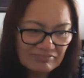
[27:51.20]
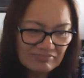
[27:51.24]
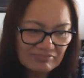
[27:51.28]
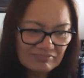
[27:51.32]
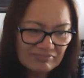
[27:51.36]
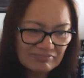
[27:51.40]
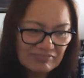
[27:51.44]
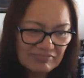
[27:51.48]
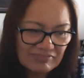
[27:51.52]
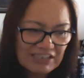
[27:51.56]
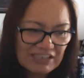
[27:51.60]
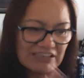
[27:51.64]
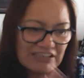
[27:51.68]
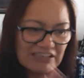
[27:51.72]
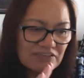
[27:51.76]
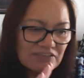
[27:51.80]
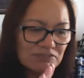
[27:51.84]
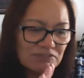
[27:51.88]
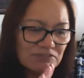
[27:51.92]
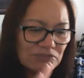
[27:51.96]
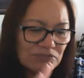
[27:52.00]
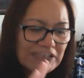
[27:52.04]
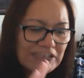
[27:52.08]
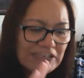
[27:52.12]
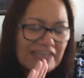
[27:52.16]
And if
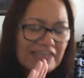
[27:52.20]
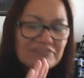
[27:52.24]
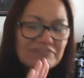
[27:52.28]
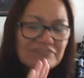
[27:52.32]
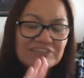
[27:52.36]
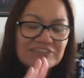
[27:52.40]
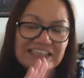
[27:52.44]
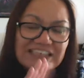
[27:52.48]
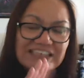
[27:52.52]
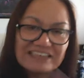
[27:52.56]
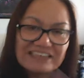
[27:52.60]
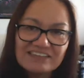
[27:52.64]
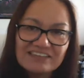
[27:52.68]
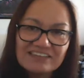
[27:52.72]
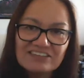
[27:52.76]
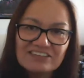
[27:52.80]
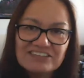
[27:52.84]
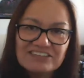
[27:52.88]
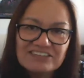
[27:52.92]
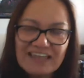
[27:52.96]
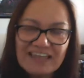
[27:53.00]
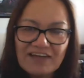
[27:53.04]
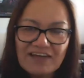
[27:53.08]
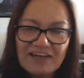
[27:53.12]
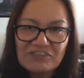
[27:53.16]
we get those
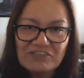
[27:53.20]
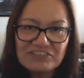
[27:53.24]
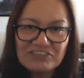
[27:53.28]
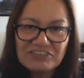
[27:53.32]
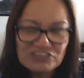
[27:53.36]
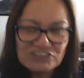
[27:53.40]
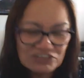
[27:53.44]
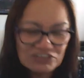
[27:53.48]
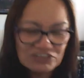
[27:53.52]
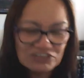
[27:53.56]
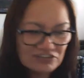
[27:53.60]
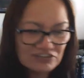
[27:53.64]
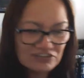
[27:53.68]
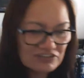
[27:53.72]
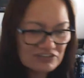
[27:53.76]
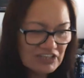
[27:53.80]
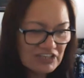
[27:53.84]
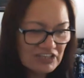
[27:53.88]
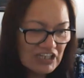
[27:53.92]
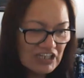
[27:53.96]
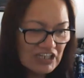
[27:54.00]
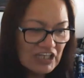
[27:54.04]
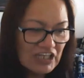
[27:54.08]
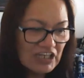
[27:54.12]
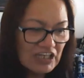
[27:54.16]
health issues,
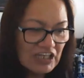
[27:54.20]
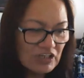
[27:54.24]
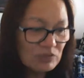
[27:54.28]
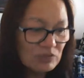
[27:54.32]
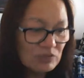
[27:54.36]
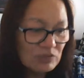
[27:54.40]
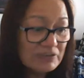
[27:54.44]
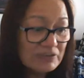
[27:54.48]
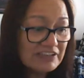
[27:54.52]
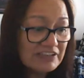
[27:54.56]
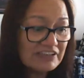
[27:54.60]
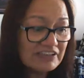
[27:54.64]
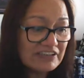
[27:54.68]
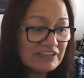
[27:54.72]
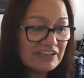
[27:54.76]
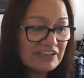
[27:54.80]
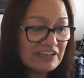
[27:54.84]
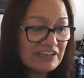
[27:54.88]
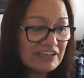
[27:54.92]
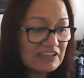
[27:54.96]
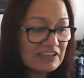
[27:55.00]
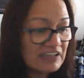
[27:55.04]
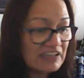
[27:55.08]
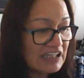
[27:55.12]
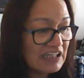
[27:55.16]
we
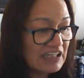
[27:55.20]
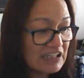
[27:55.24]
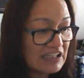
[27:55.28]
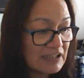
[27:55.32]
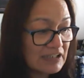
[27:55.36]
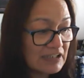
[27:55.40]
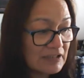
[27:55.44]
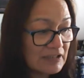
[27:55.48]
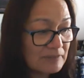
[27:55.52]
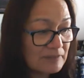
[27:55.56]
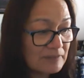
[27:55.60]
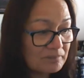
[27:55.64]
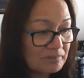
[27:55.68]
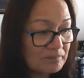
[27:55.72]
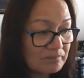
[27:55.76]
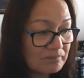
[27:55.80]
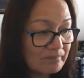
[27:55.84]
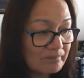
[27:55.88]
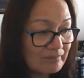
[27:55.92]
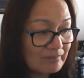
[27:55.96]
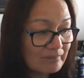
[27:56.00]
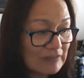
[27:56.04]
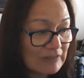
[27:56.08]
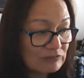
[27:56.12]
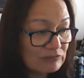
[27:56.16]
can
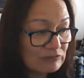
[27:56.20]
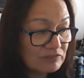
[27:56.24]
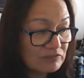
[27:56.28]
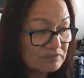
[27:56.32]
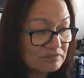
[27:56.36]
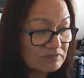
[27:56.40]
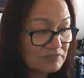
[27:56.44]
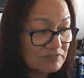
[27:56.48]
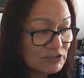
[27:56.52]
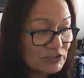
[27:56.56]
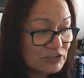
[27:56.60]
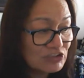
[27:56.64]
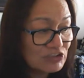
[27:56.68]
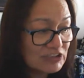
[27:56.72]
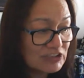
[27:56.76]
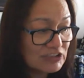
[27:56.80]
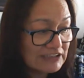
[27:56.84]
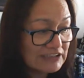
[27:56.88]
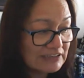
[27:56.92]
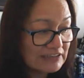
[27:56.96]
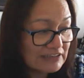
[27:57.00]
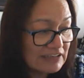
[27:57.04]
virtually